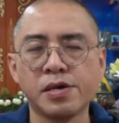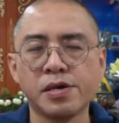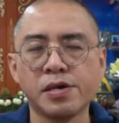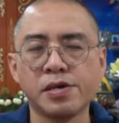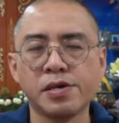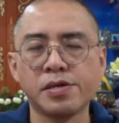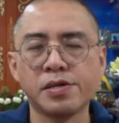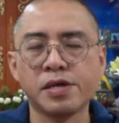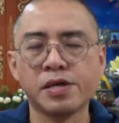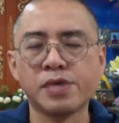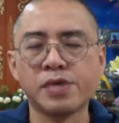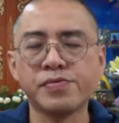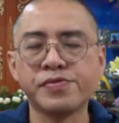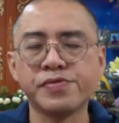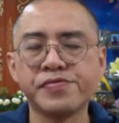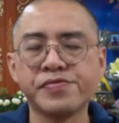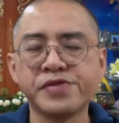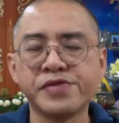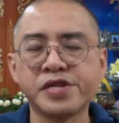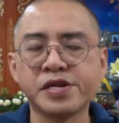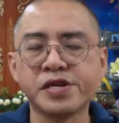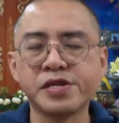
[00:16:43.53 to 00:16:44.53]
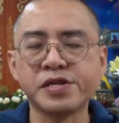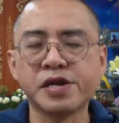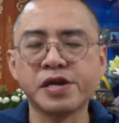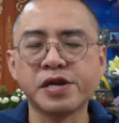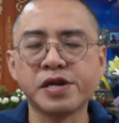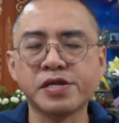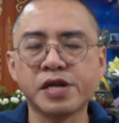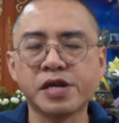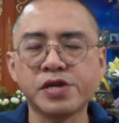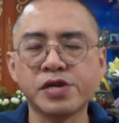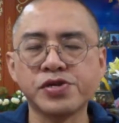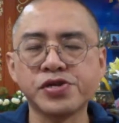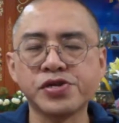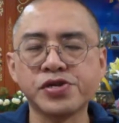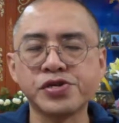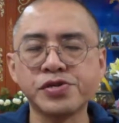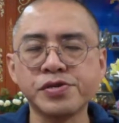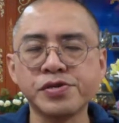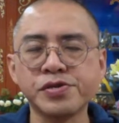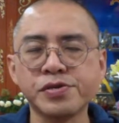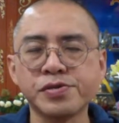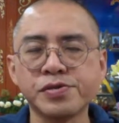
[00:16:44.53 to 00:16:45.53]
Now we return our
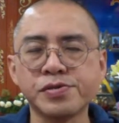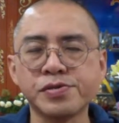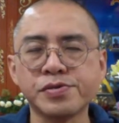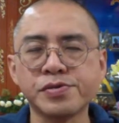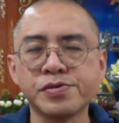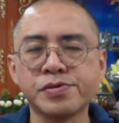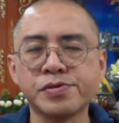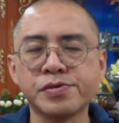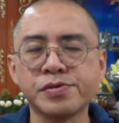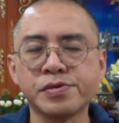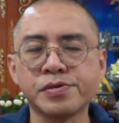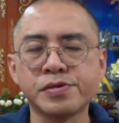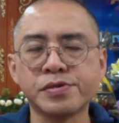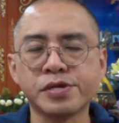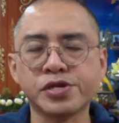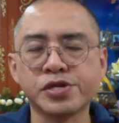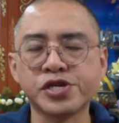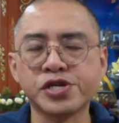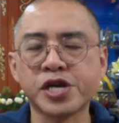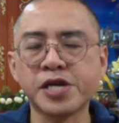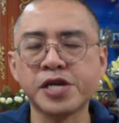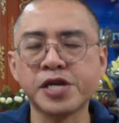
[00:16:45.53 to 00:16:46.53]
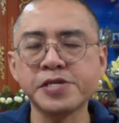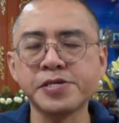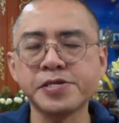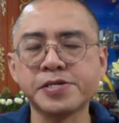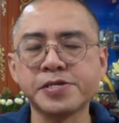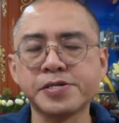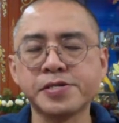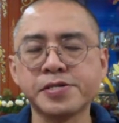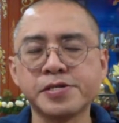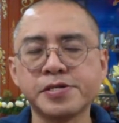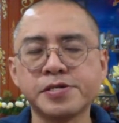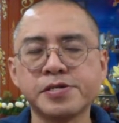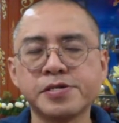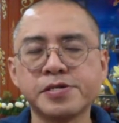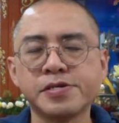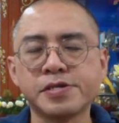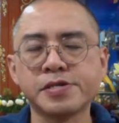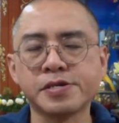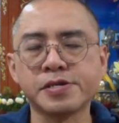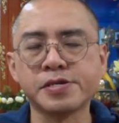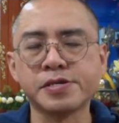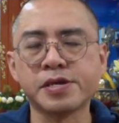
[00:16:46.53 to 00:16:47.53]
attention to the chest, the
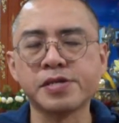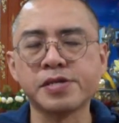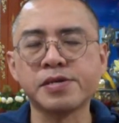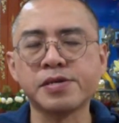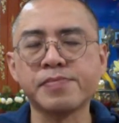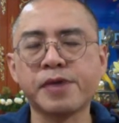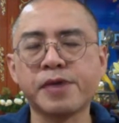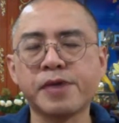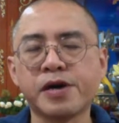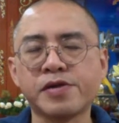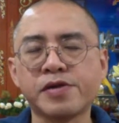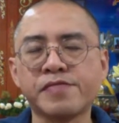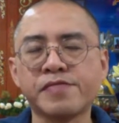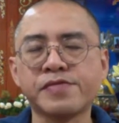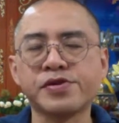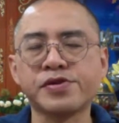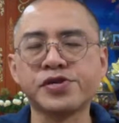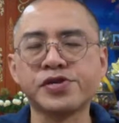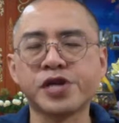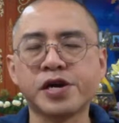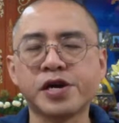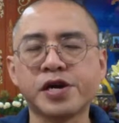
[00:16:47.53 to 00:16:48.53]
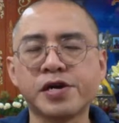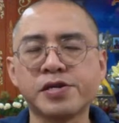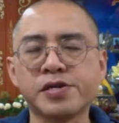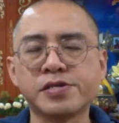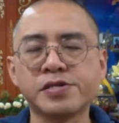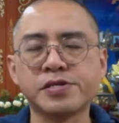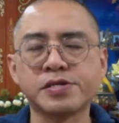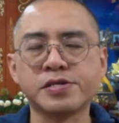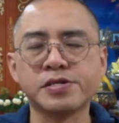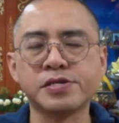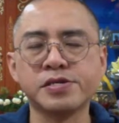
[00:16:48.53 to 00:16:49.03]
center part of the chest,